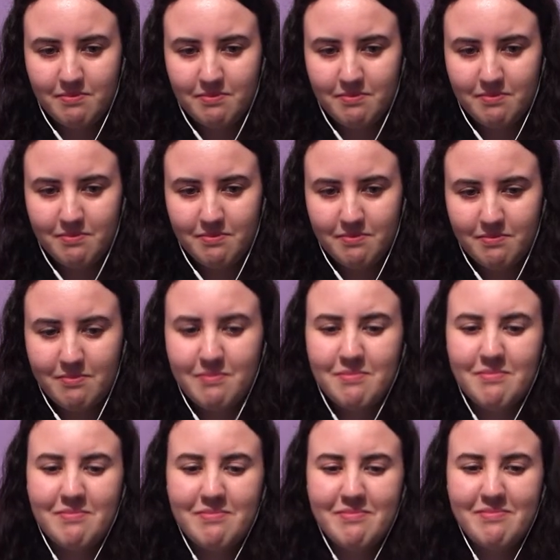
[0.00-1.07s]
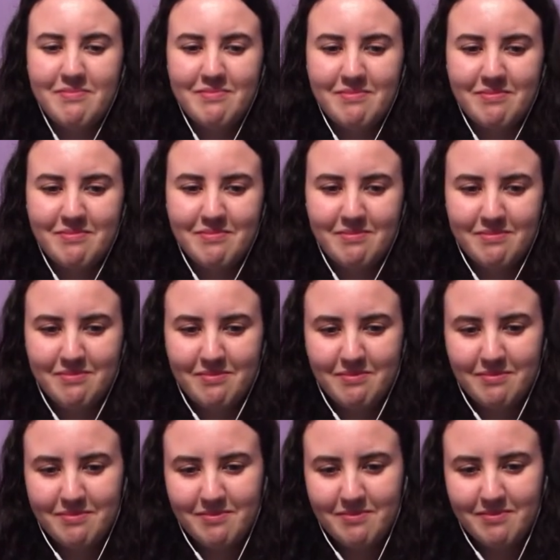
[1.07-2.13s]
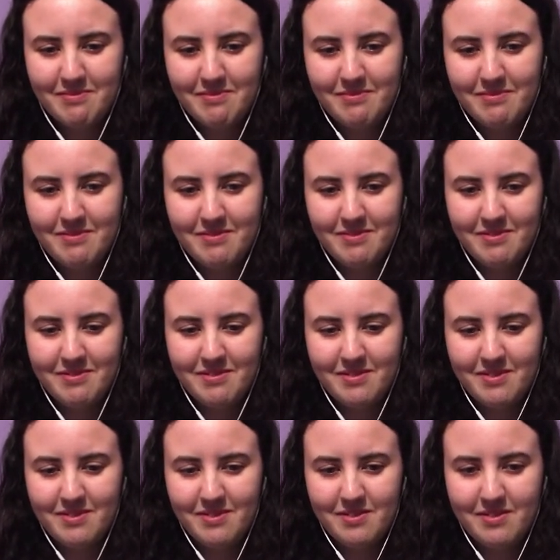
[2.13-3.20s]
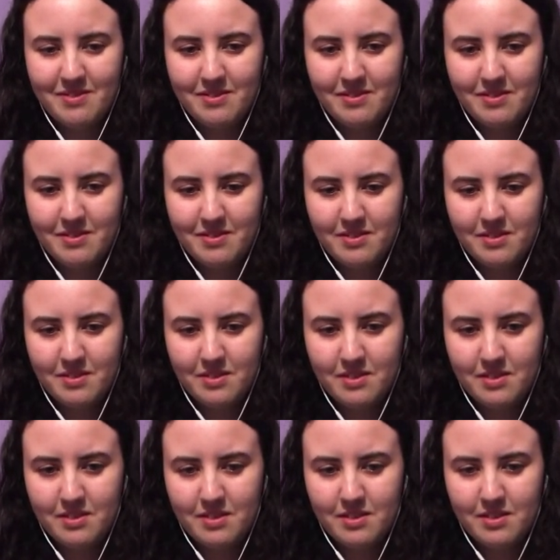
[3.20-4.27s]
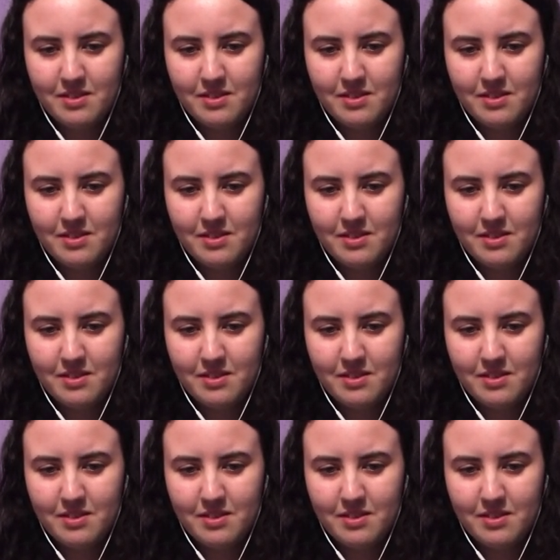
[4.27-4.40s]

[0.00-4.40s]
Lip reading: (silent)